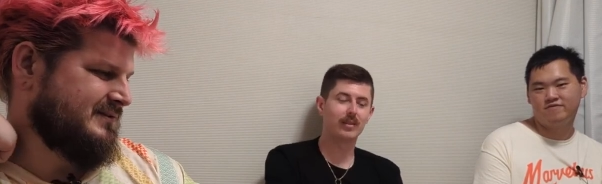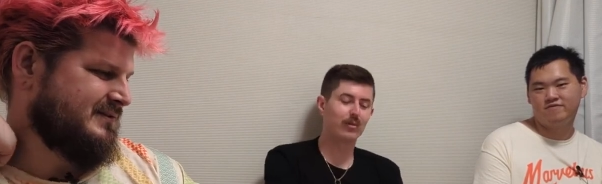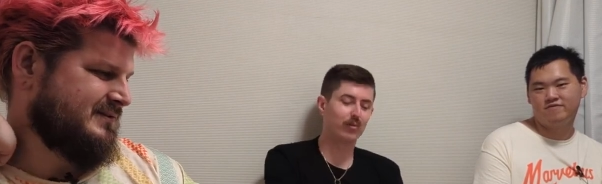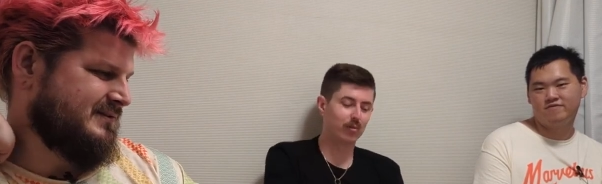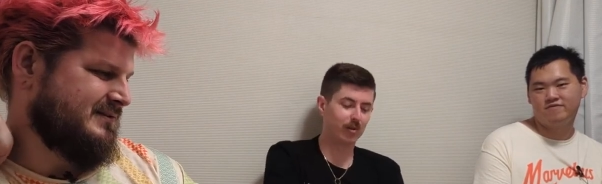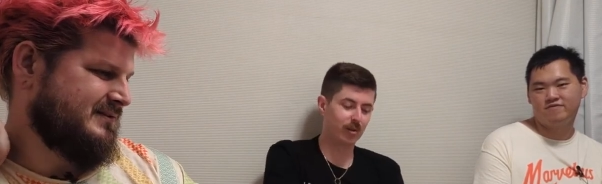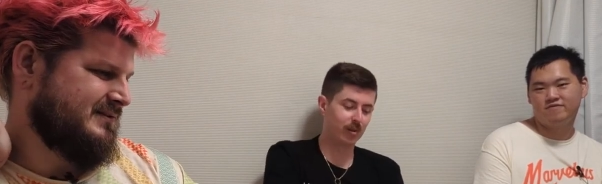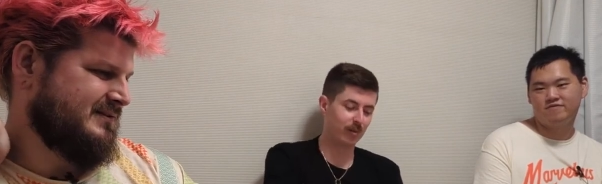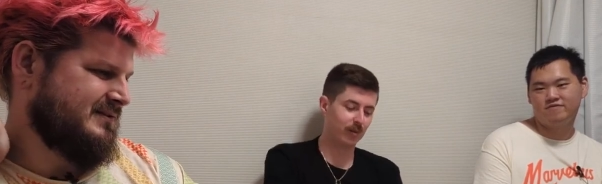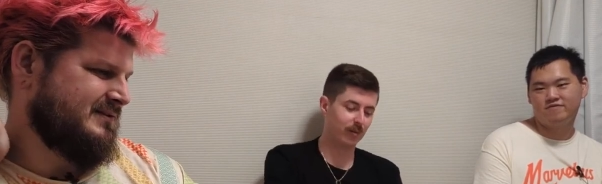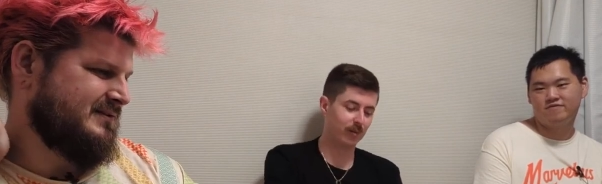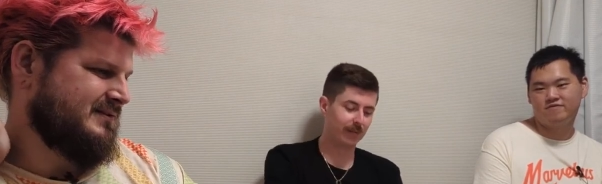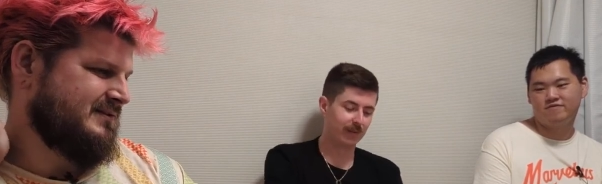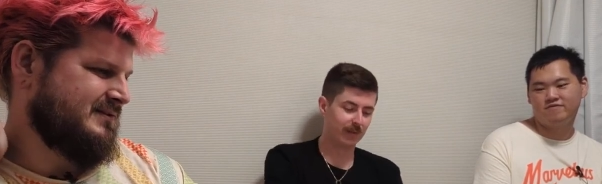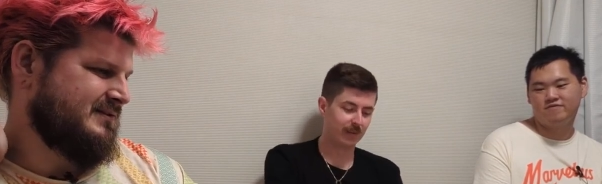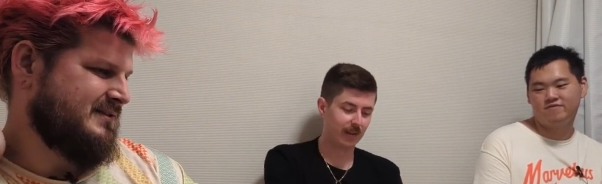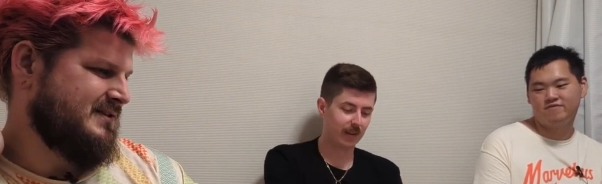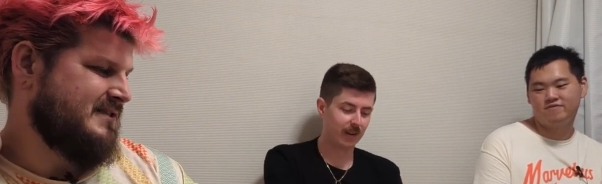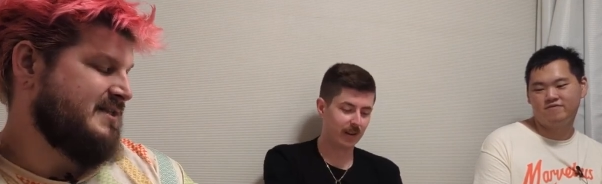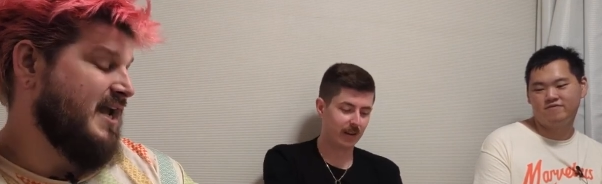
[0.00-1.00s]
Speaker 1: it's still cute.
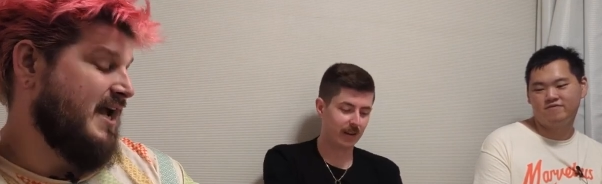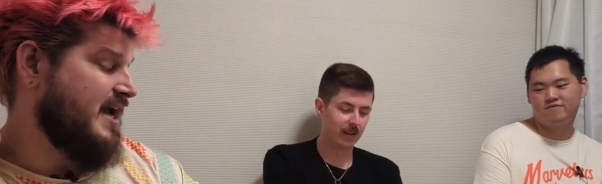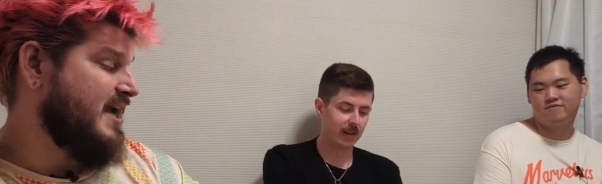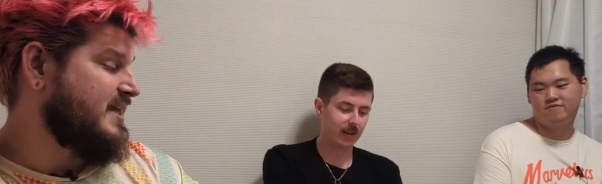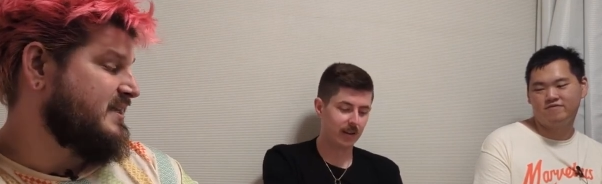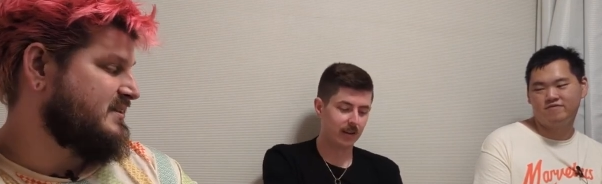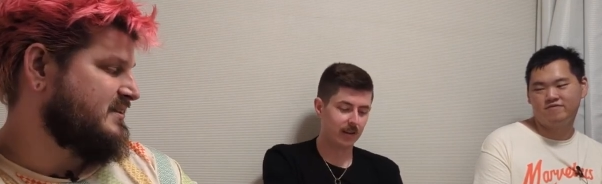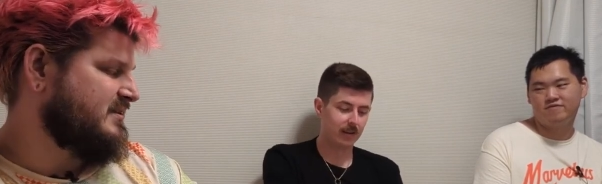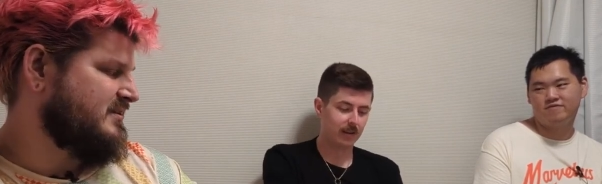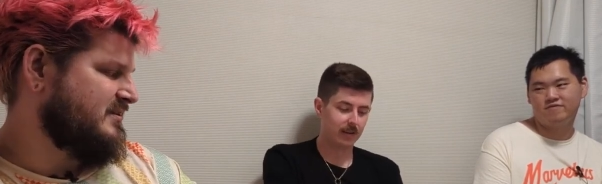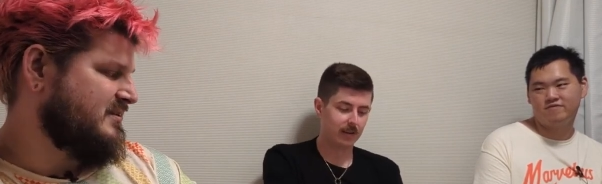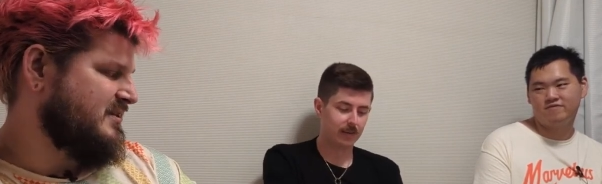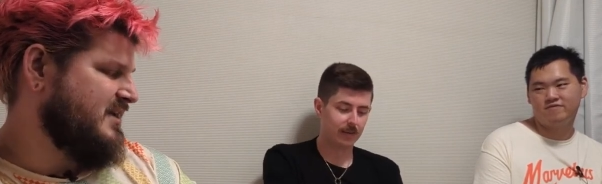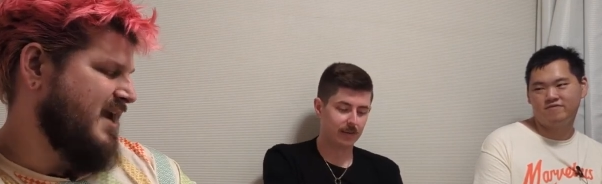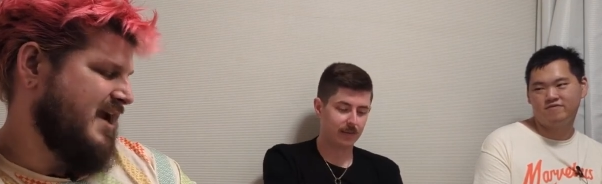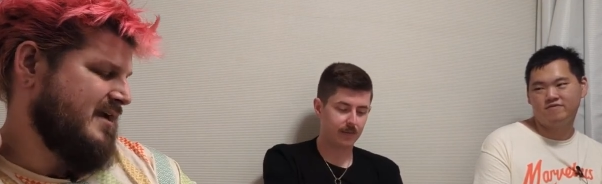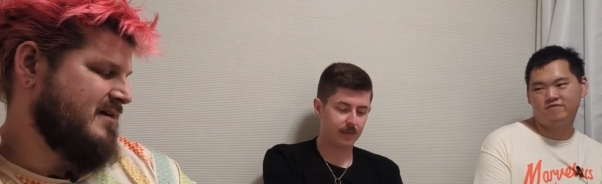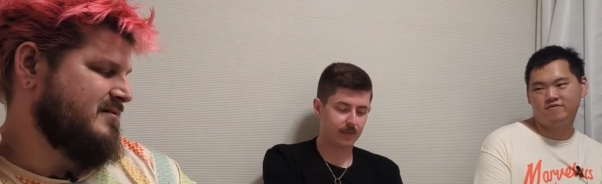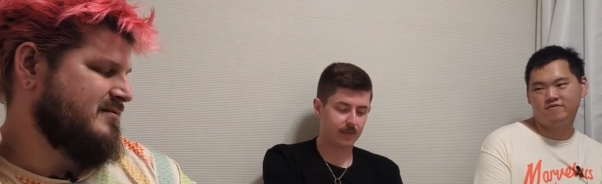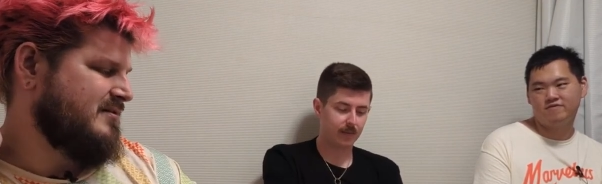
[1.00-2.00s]
Speaker 2: Yeah, it's
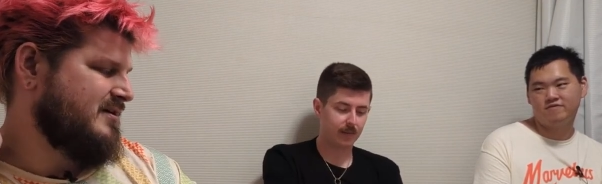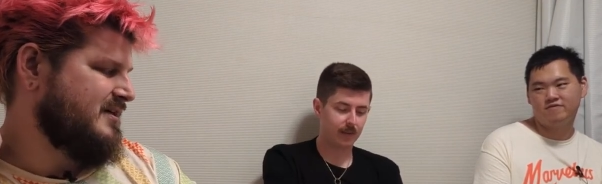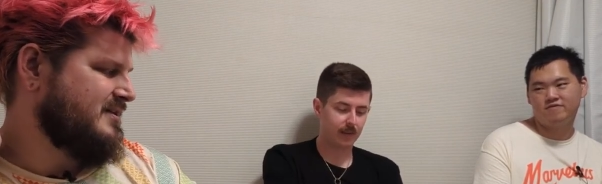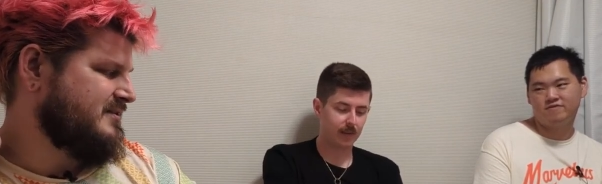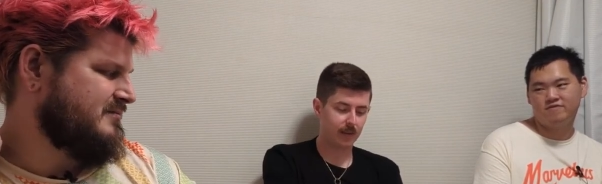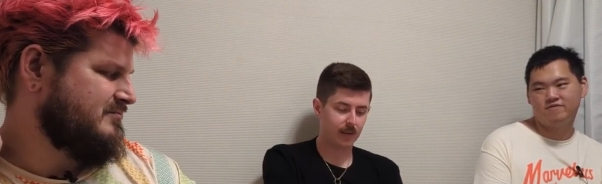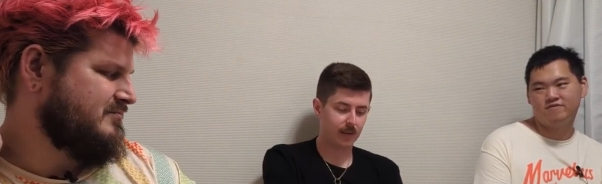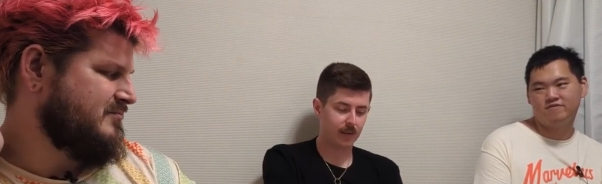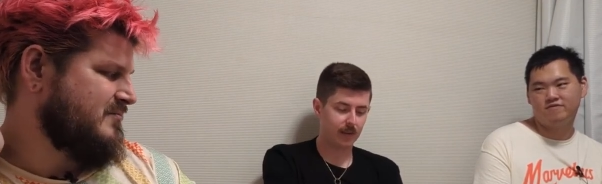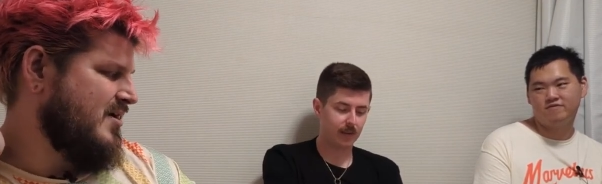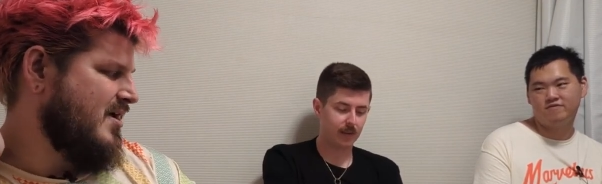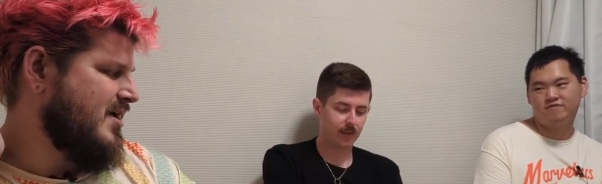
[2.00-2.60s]
yeah, it's.